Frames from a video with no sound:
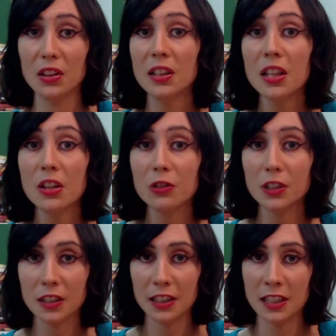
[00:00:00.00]

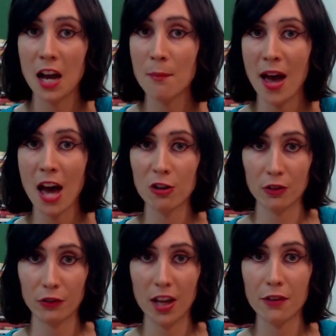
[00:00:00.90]
literally a matter
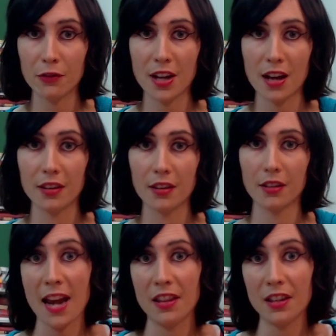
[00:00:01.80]
of life or death.
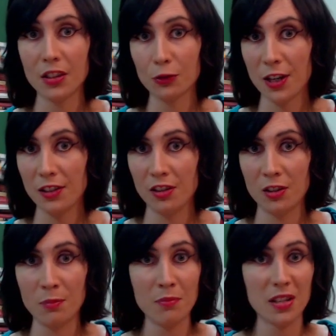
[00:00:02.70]
And this
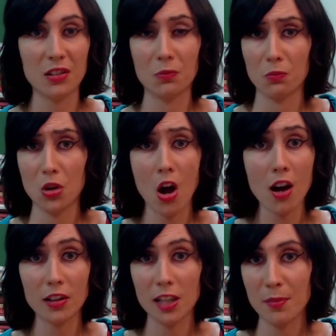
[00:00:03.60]
racism is
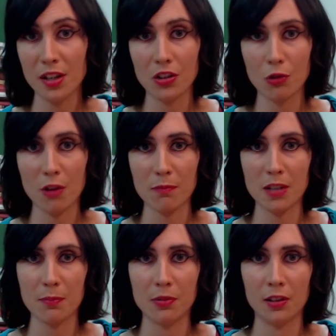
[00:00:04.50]
not limited to white
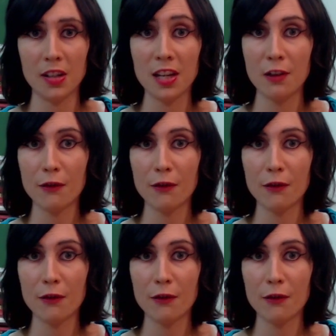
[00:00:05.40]
people. In